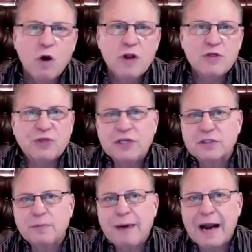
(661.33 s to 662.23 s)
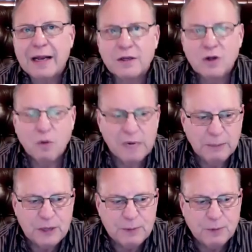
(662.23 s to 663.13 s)
the things about it, you know, many
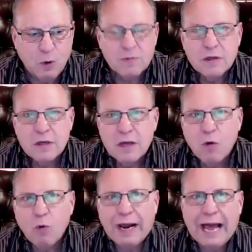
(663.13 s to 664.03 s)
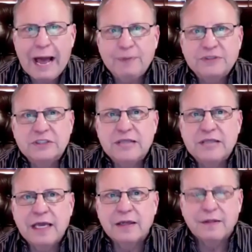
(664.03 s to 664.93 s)
people, what happens is they
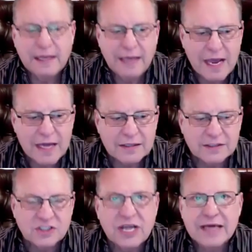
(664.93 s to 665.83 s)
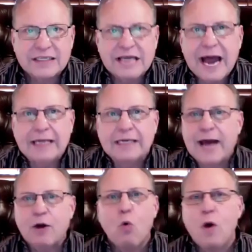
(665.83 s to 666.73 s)
can't stay excited. And I
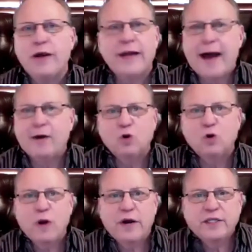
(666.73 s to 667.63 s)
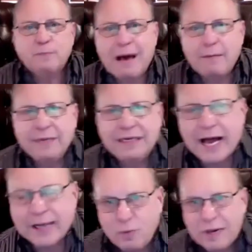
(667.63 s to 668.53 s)
don't know what it is about me,
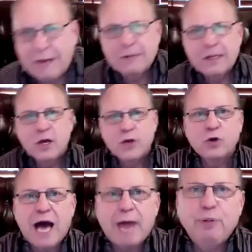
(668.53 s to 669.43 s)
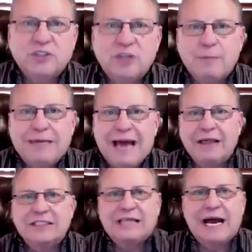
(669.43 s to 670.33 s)
Nigel, but, you know, God put something down
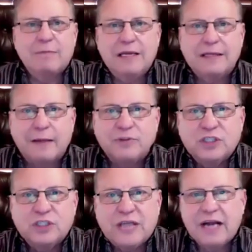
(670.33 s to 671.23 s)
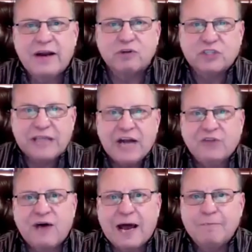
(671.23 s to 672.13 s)
inside of me that I'm just kind of never
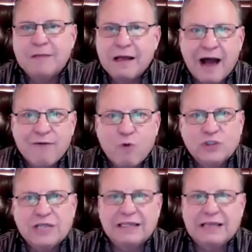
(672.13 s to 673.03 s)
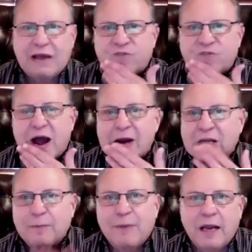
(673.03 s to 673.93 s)
satisfied. I've always got that fire in the
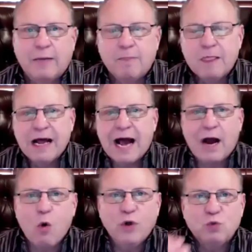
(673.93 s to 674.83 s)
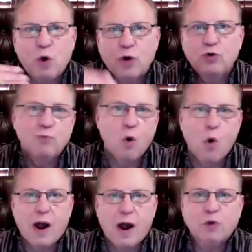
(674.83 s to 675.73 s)
belly. I always want to do more.
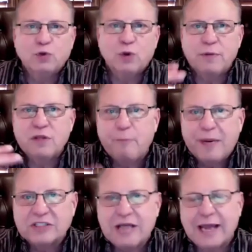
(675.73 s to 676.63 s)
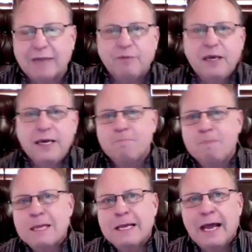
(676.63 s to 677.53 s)
I always want to be the best I can be.
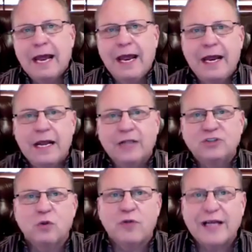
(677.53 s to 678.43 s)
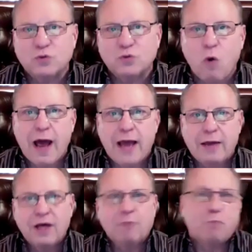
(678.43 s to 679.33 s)
And so that's
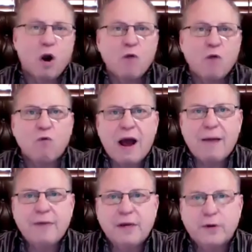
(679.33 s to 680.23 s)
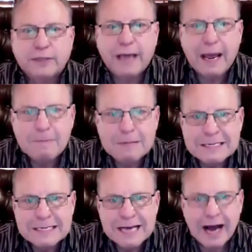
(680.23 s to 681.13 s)
why, part of why I'm here today.
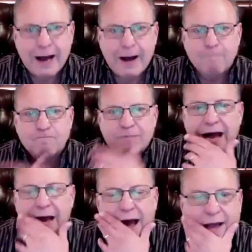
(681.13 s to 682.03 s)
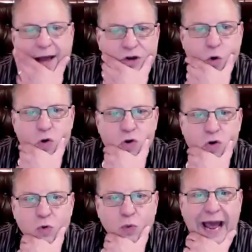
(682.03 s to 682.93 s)
You know,
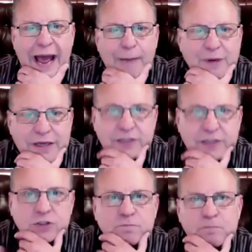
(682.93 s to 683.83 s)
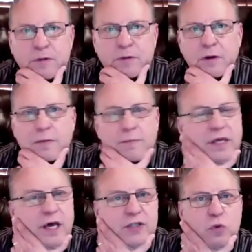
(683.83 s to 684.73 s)
what happened is
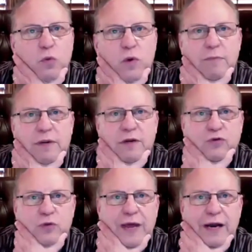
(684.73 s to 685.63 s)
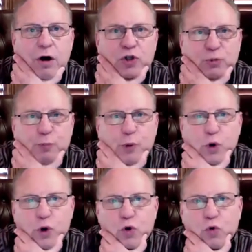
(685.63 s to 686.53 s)
because we had been through that
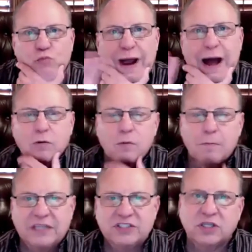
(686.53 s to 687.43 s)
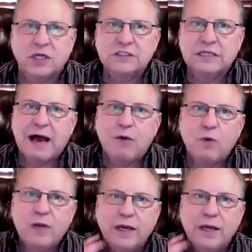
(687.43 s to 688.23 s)
entrepreneurial route, my sons and I, we